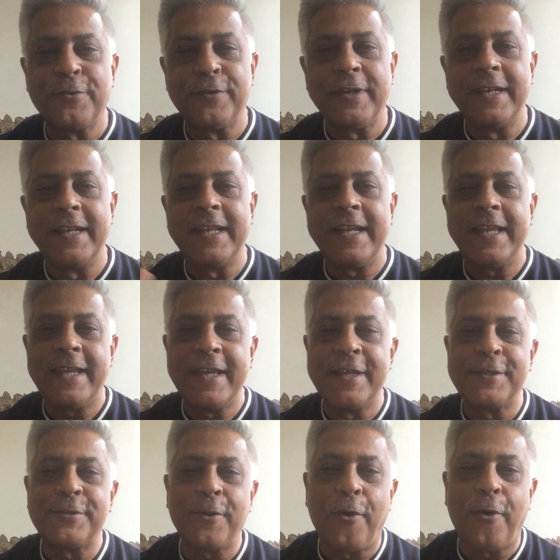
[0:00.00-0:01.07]
Kundalini
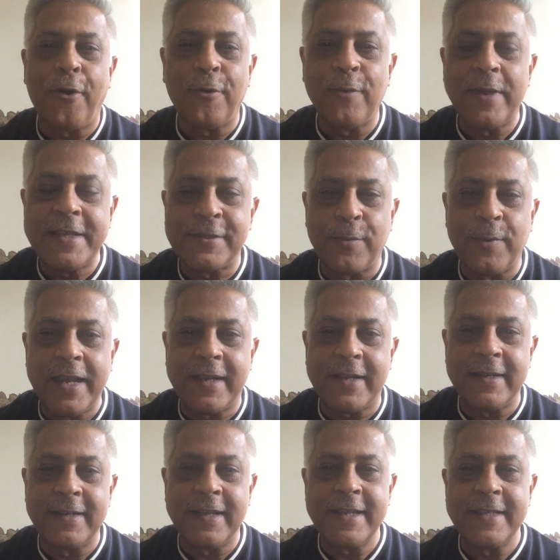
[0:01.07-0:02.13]
is always
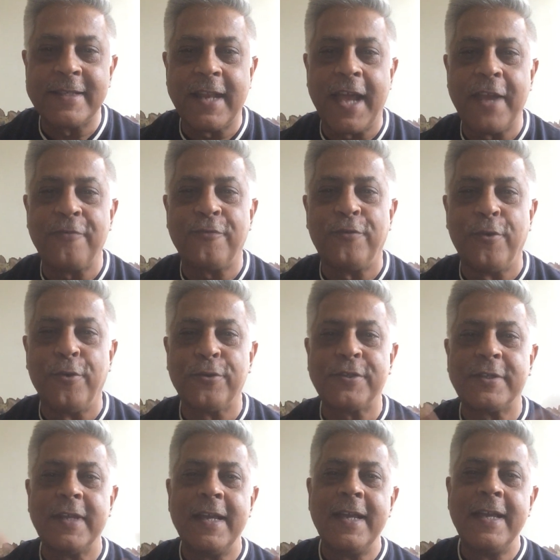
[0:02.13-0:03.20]
awakened, his life force,